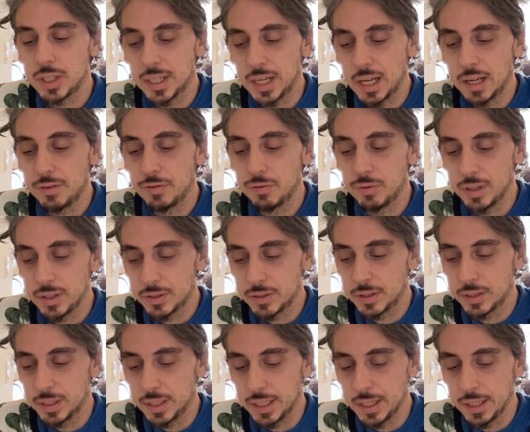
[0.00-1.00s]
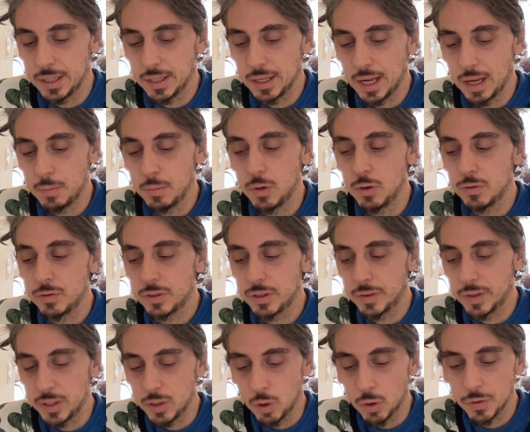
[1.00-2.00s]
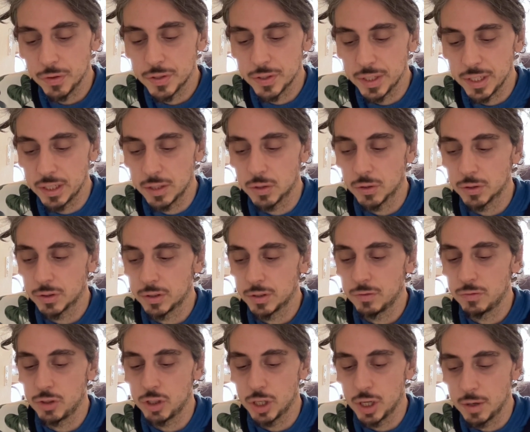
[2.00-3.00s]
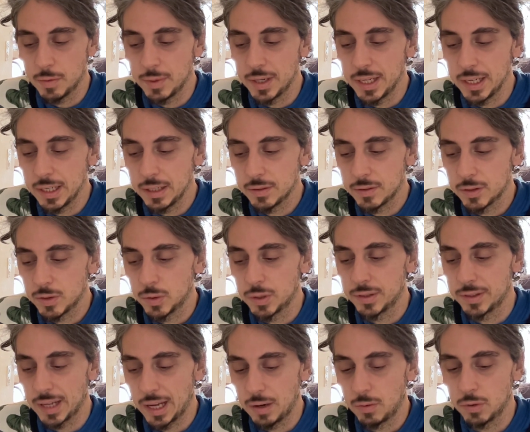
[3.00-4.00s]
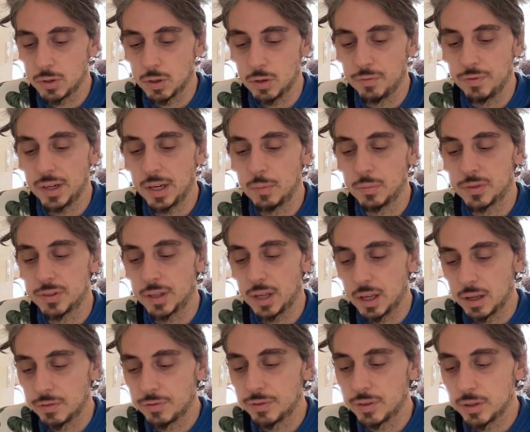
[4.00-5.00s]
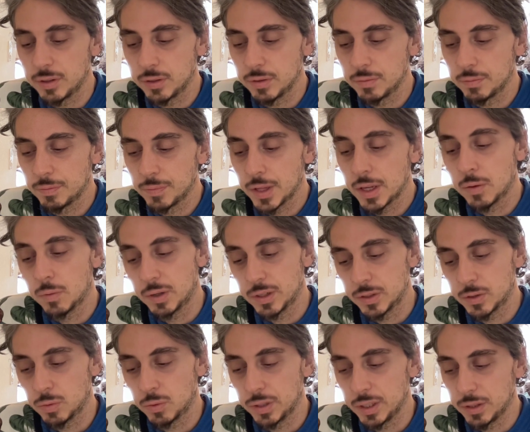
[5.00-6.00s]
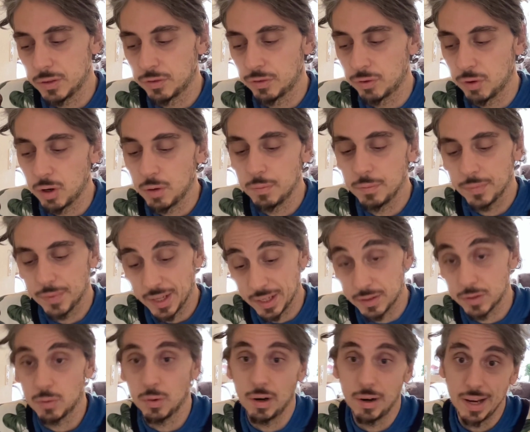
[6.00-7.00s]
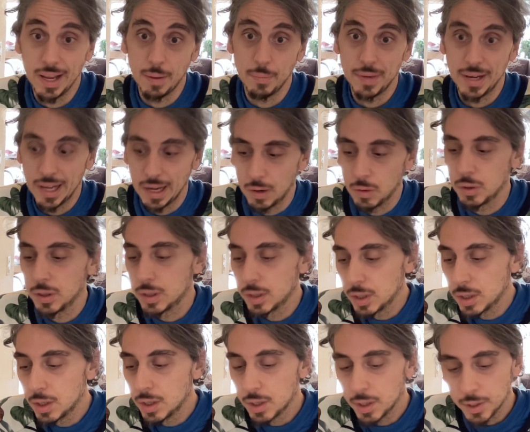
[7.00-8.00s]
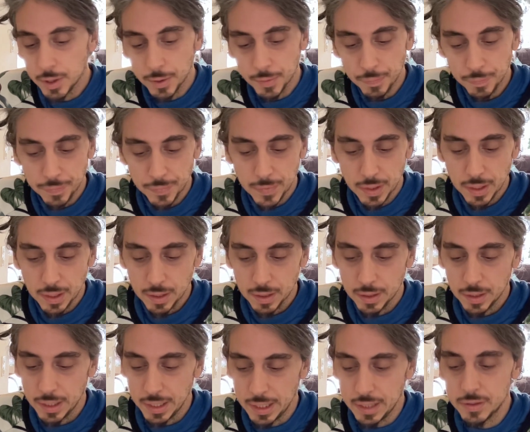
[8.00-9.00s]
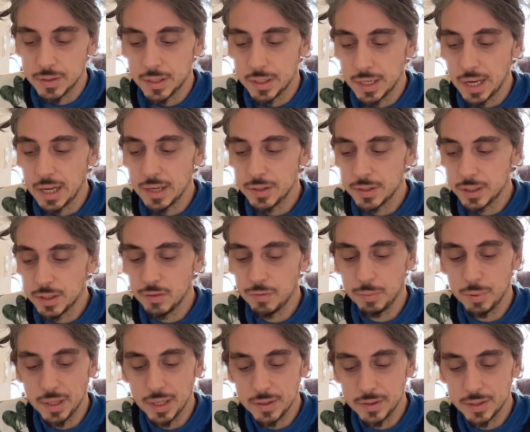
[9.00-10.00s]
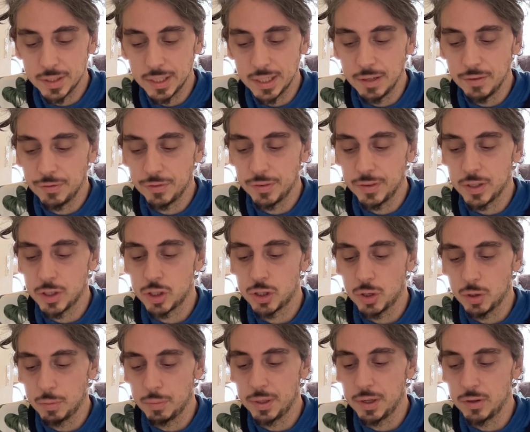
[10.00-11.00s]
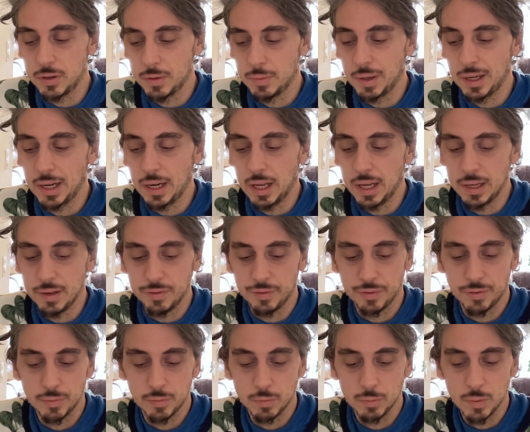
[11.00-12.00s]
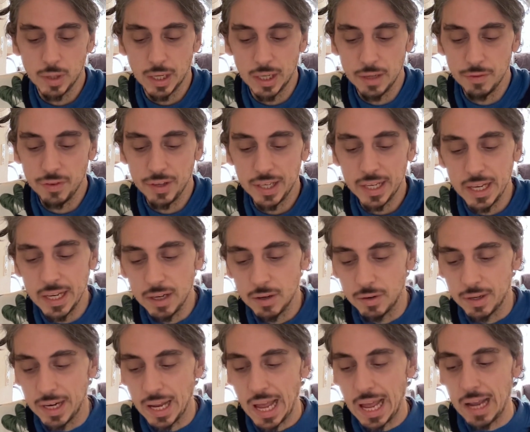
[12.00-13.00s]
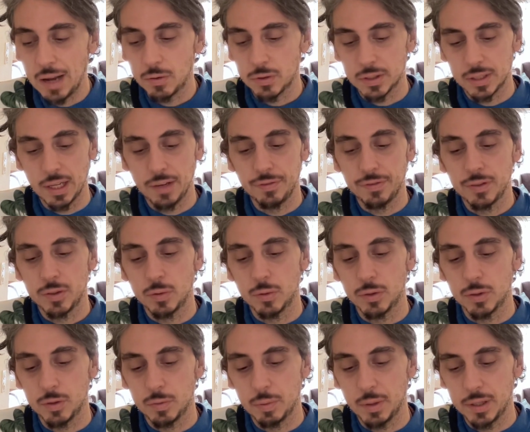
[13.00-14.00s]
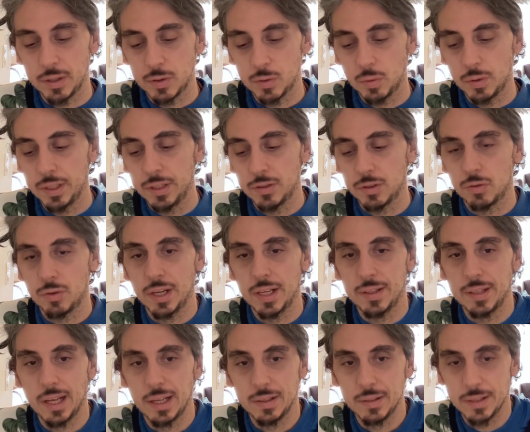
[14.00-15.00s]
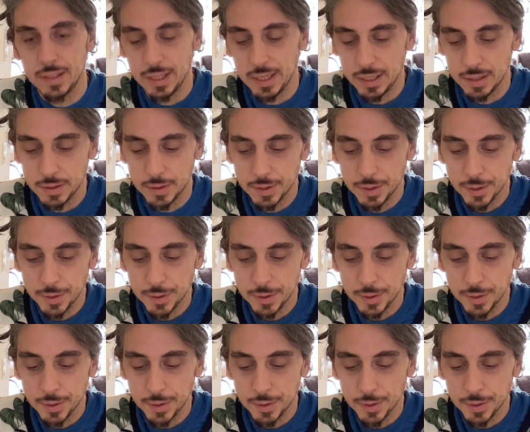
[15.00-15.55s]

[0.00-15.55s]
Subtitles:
in life recently. I moved to the North Sea coast of Germany, to a town called Wilhelmshaven, where Swanee's from. That's where I am now. It is a nice enough place to live for this short period of my life. We are living here in a house left to us by Swanee's great auntie,